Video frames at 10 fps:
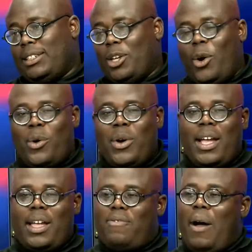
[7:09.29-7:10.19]
So
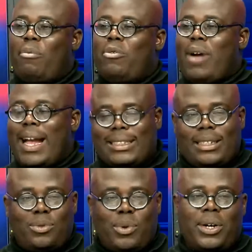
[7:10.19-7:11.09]
if I'm
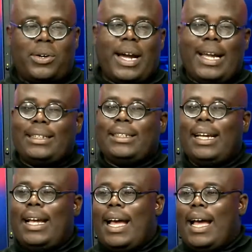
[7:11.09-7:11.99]
writing a will
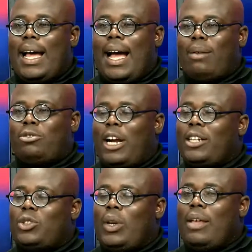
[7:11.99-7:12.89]
and I'm
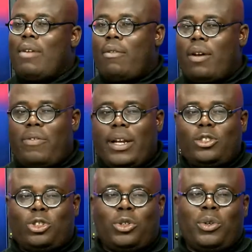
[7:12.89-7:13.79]
trying to leave
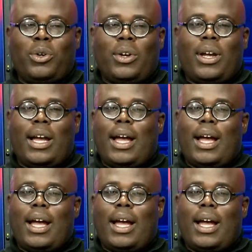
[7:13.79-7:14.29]
everything to